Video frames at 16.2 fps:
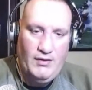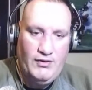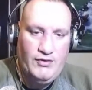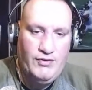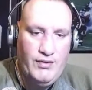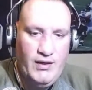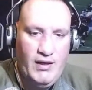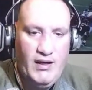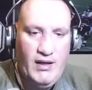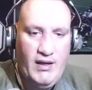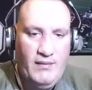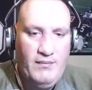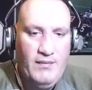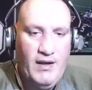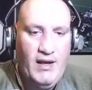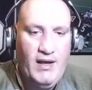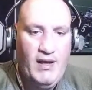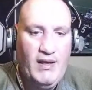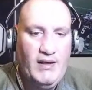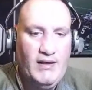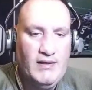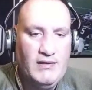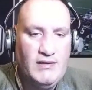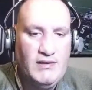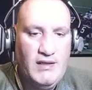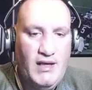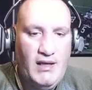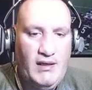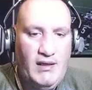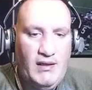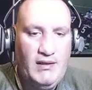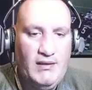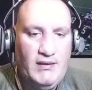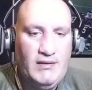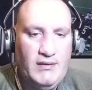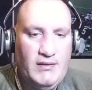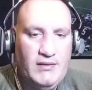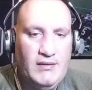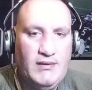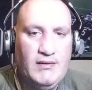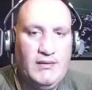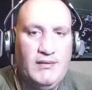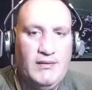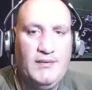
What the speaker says: me try my settings.